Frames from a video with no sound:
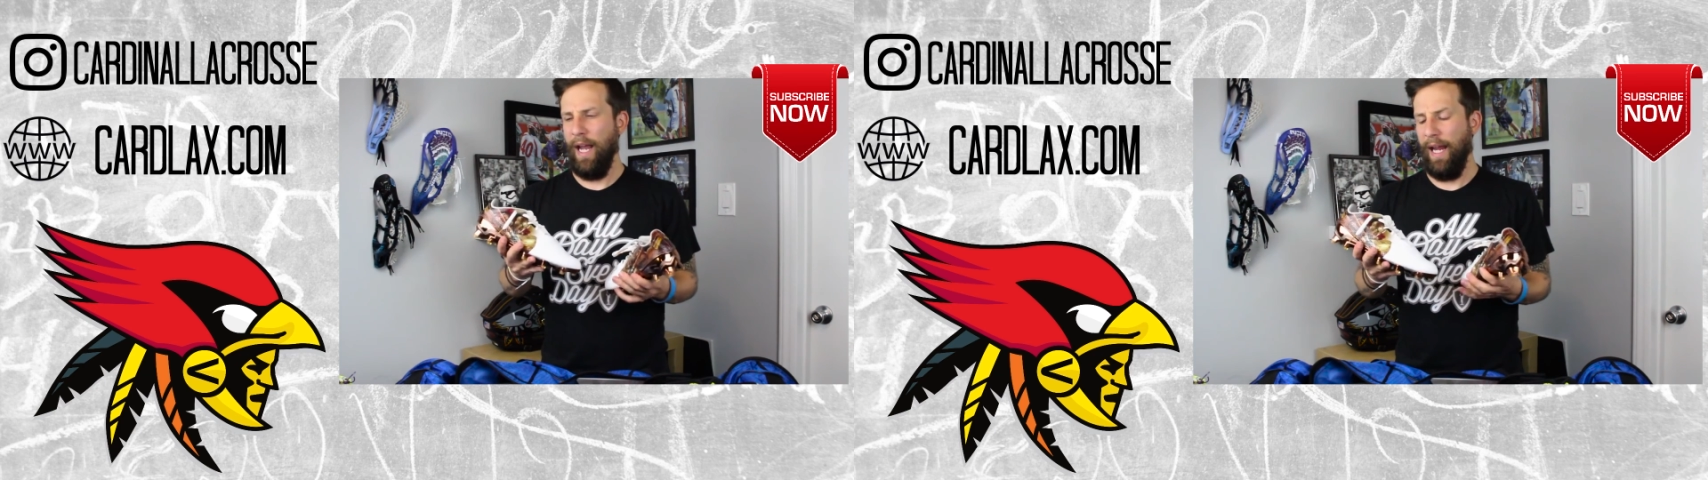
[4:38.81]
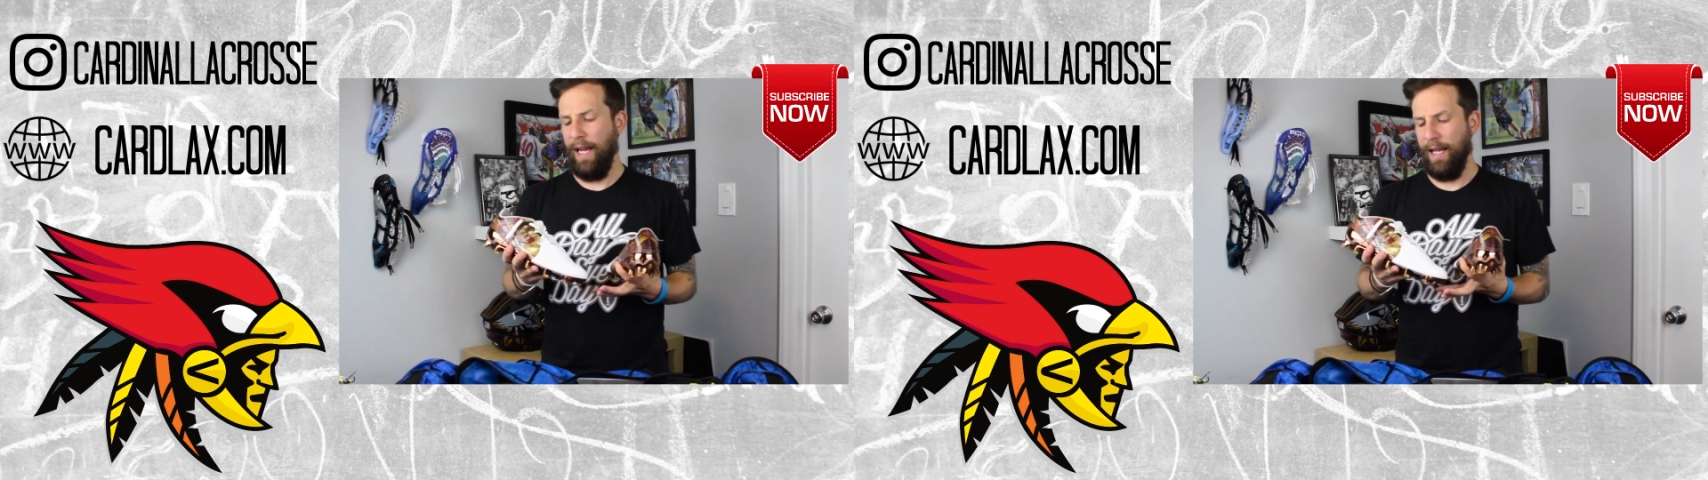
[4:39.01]

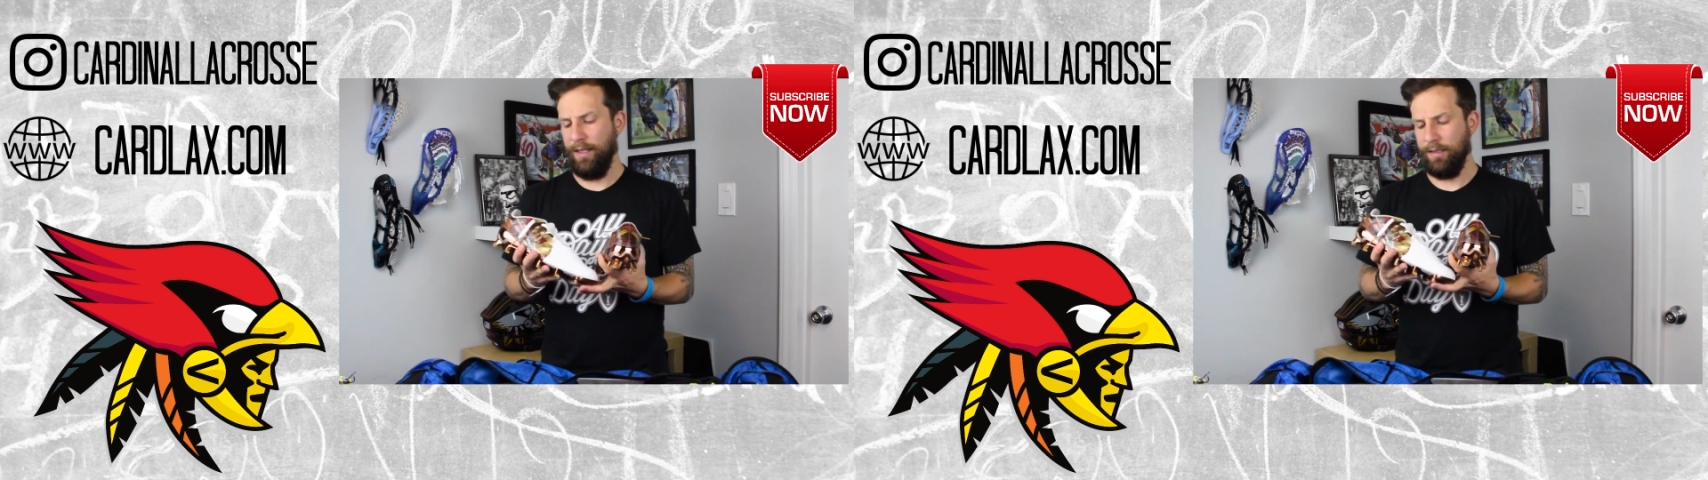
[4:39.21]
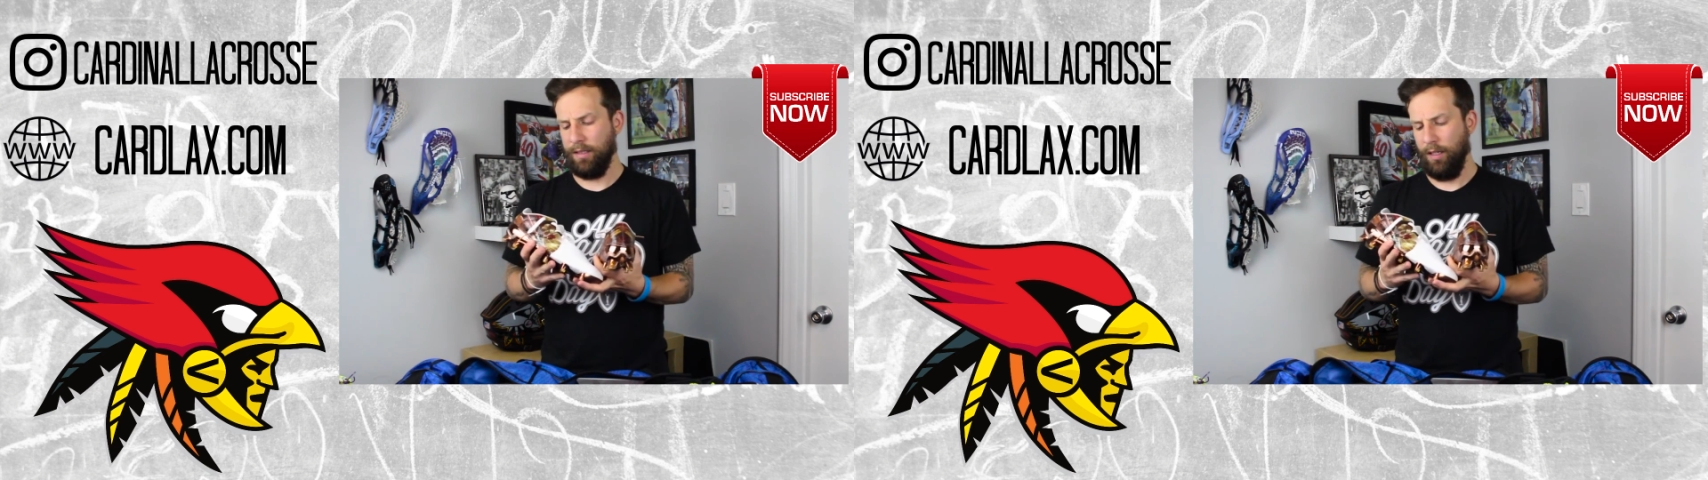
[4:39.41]

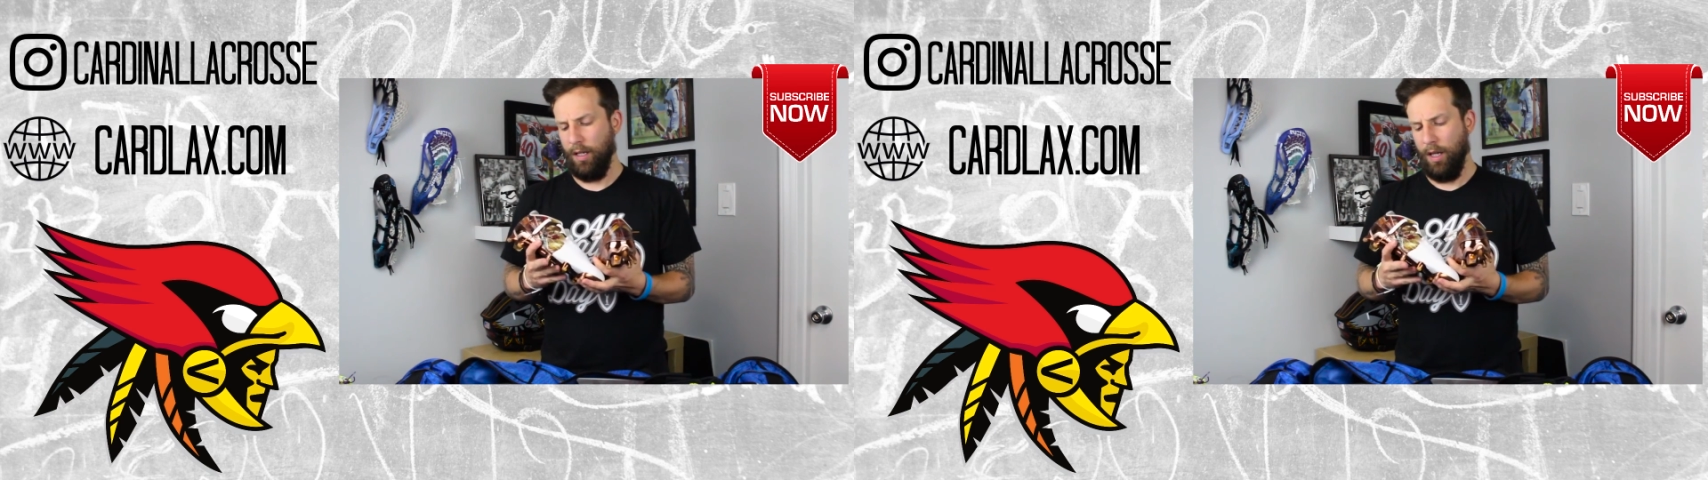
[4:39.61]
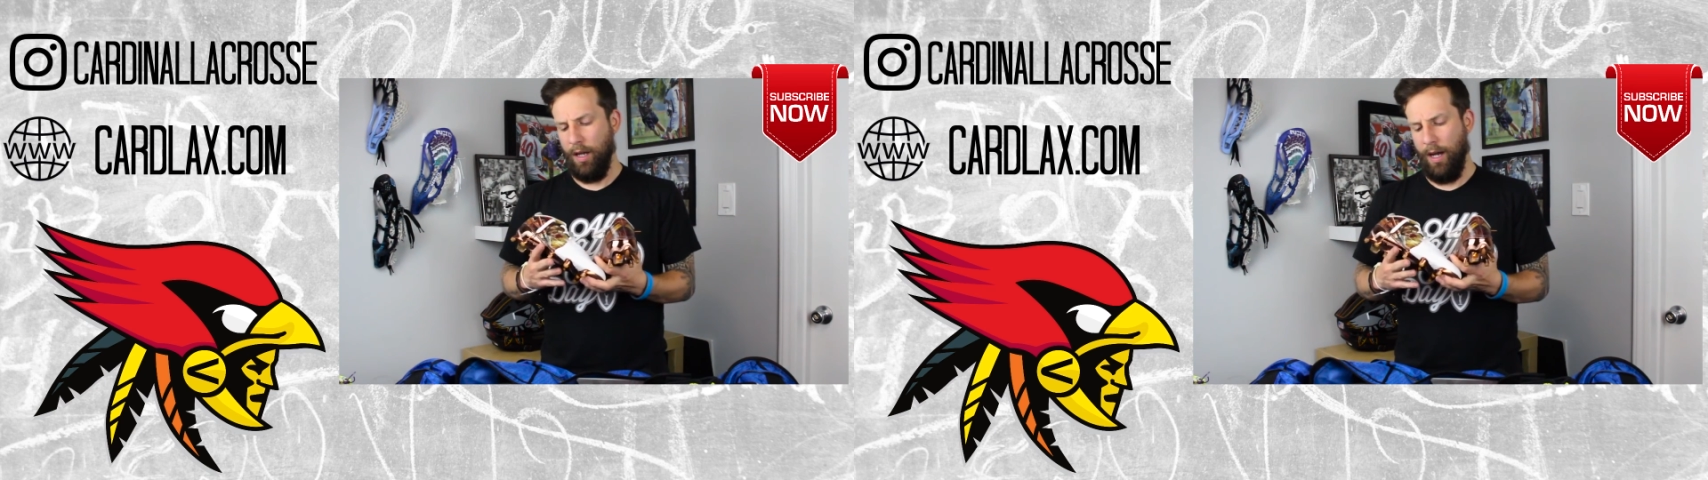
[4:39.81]
and
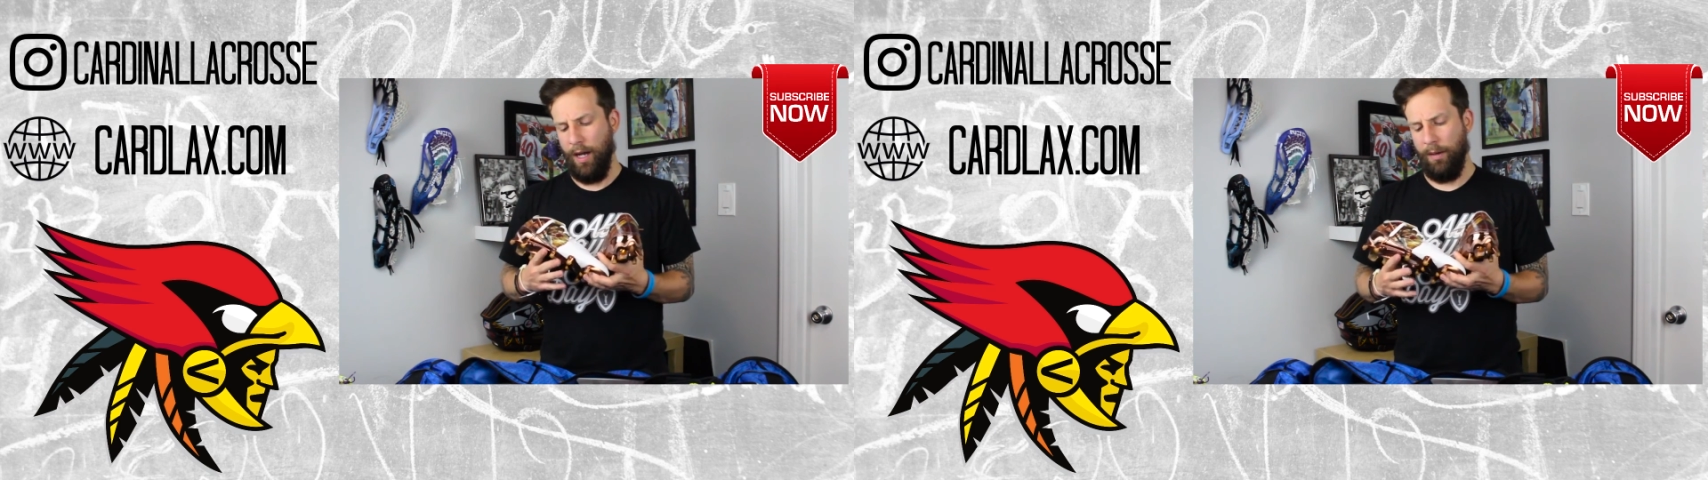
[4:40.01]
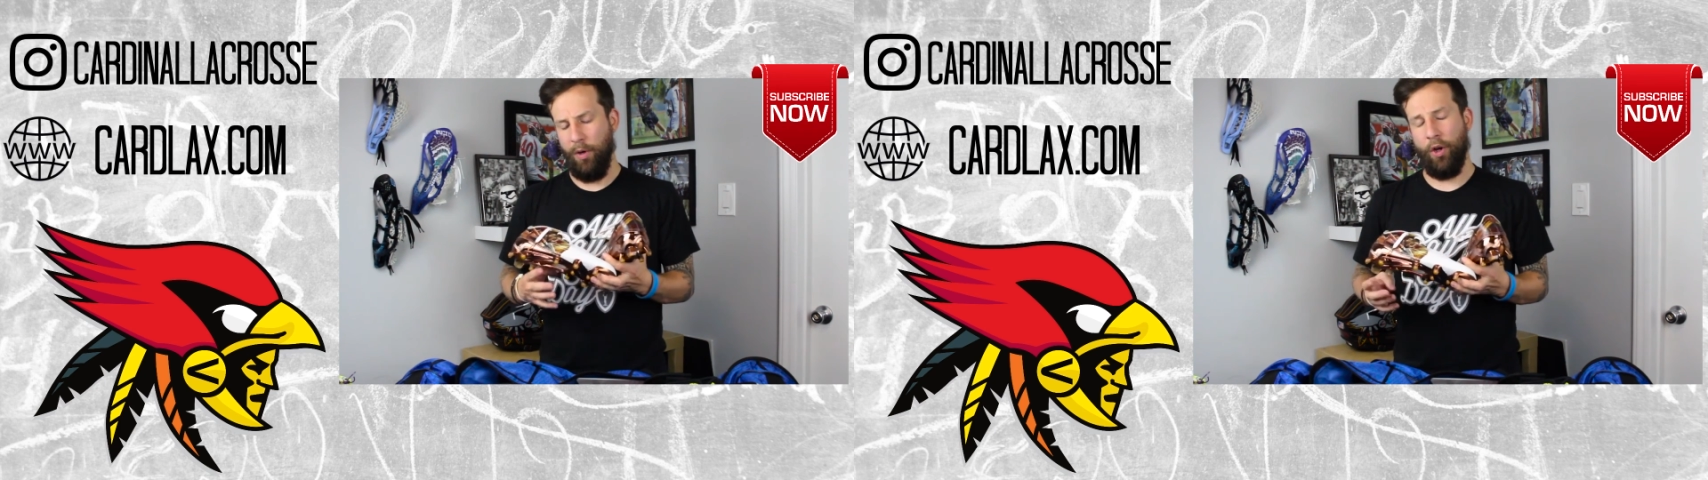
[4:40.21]

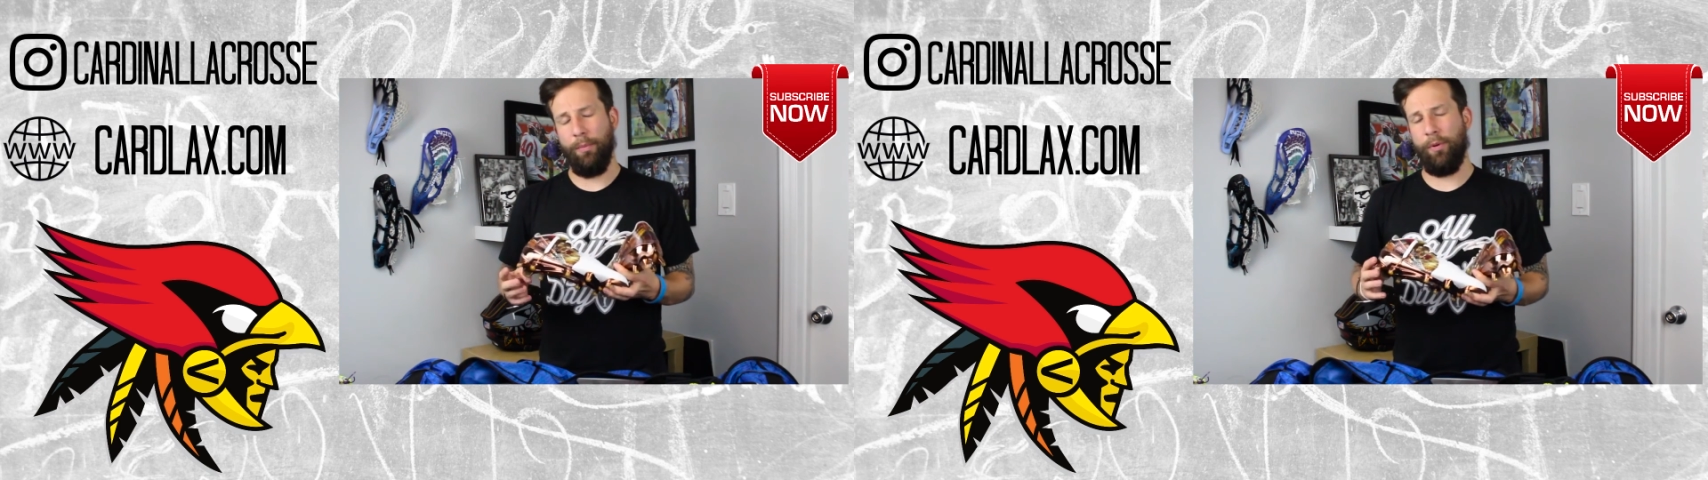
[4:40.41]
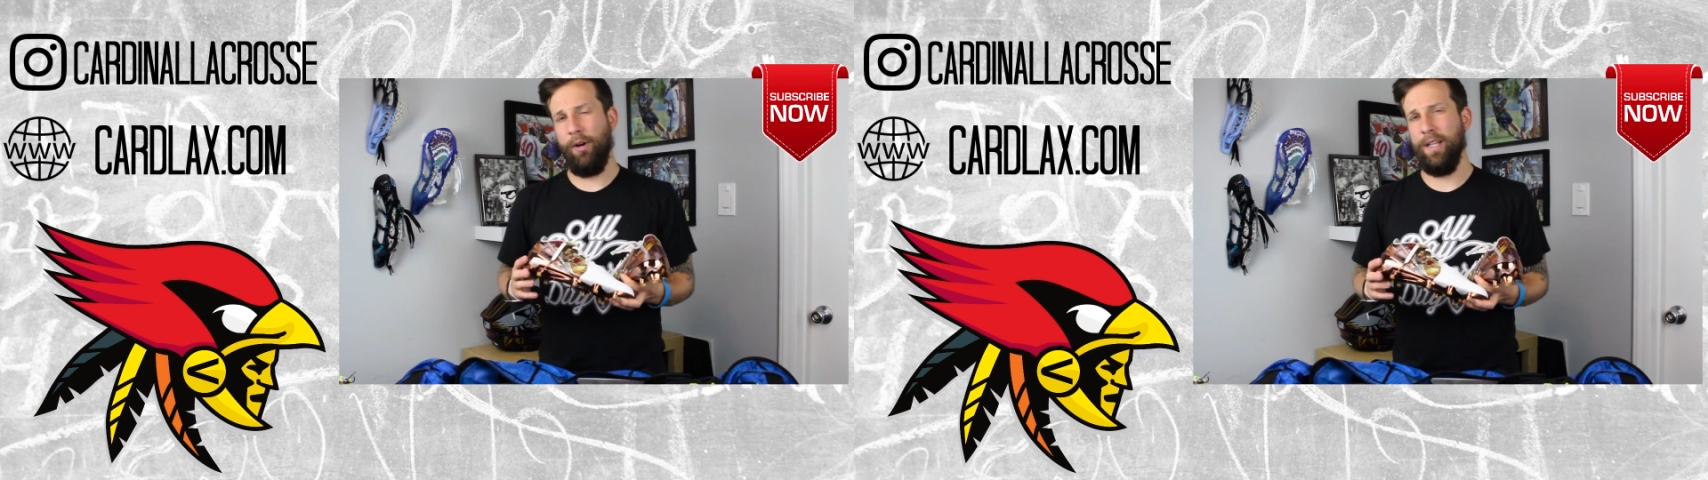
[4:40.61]
on a
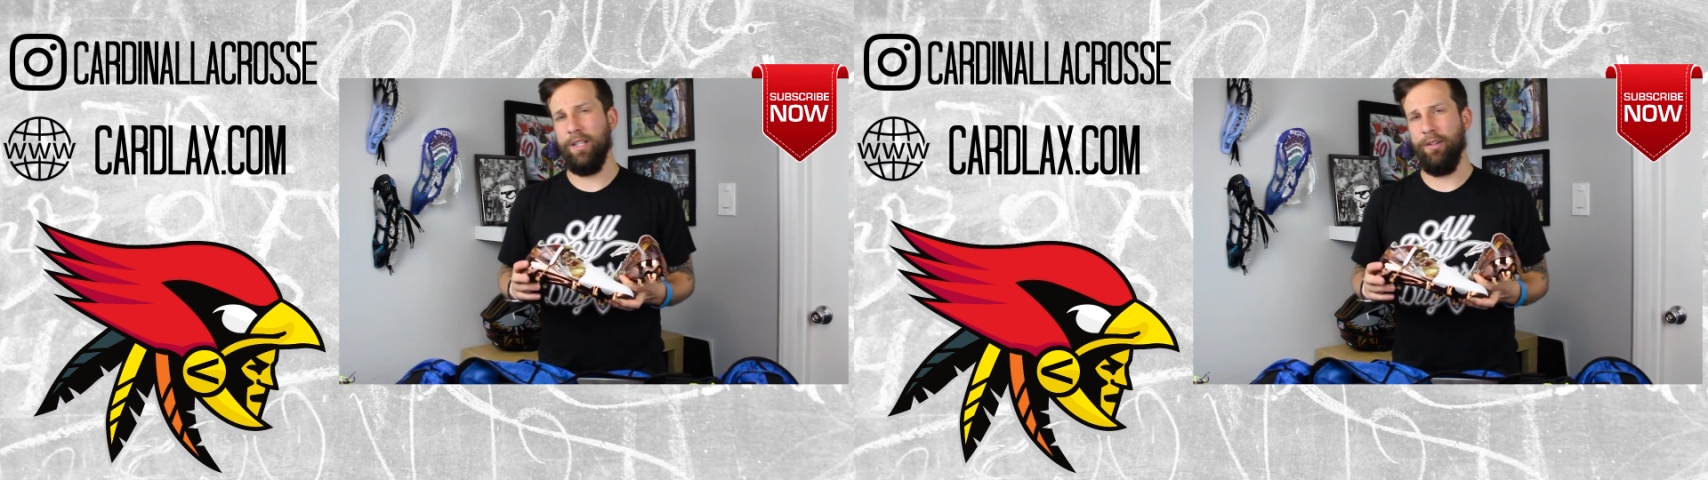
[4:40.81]
pretty good